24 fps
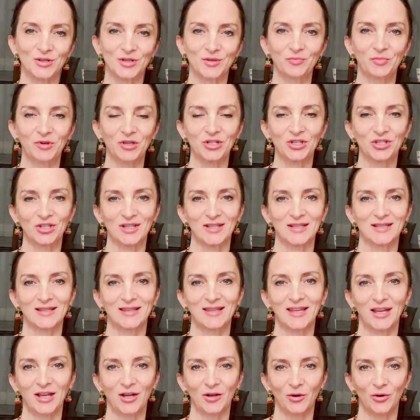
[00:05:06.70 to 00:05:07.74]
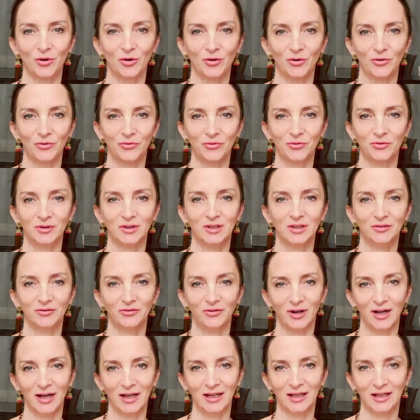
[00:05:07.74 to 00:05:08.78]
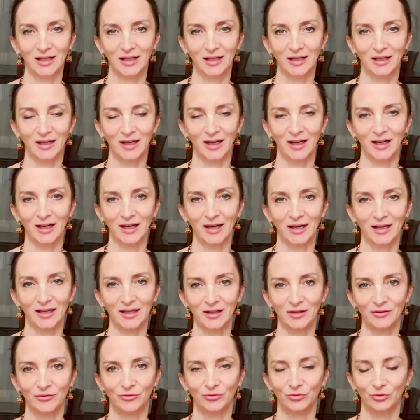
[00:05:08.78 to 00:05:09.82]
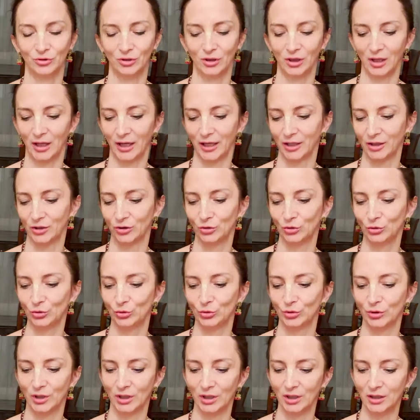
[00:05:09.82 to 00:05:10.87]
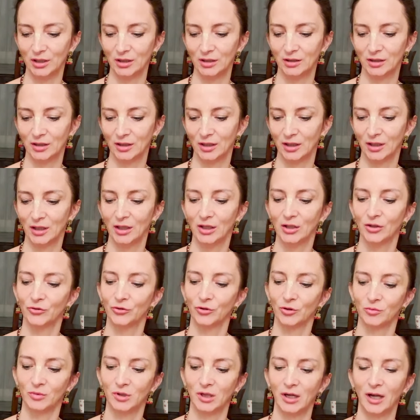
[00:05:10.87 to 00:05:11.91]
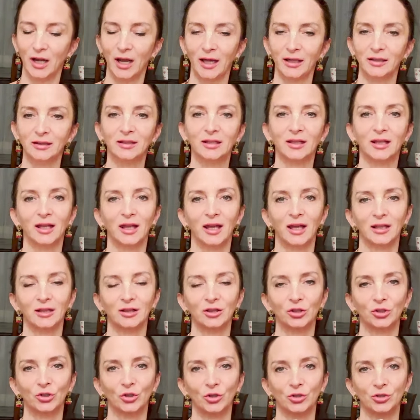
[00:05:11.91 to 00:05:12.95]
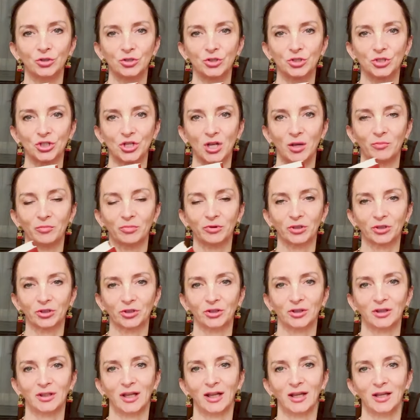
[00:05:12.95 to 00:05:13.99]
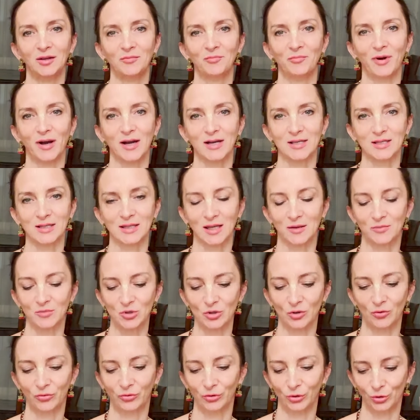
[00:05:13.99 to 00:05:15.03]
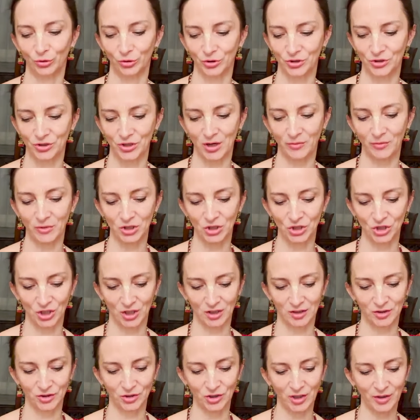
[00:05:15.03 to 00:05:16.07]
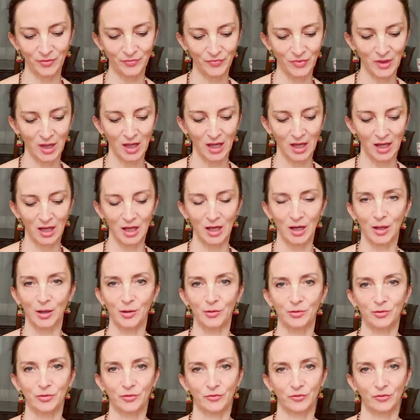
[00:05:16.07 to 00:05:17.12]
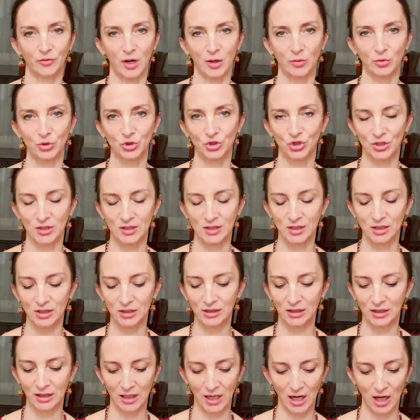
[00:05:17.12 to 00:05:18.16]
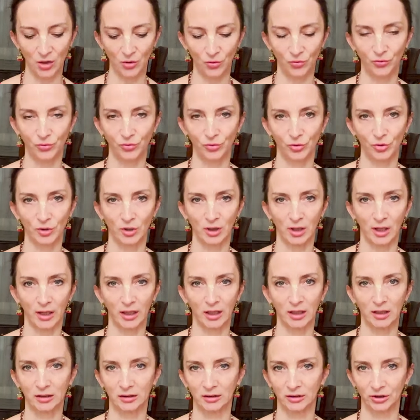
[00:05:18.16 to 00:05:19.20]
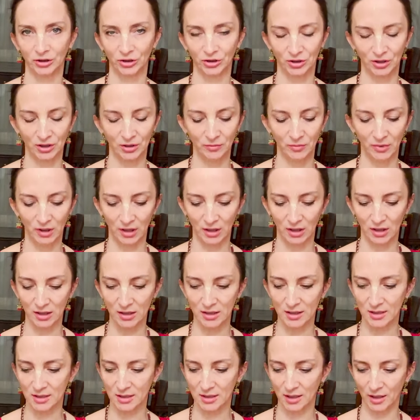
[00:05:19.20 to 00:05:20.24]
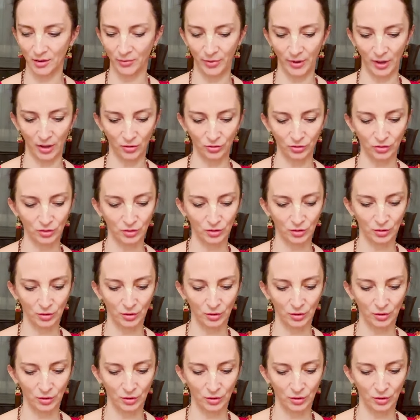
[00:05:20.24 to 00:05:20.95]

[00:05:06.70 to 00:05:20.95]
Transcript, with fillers: auspicious day of Diwali, I would like to read from the ninth canto, chapter 10, Pastimes of Lord Ramachandra. I, um, I was just reading now for like 30 minutes about.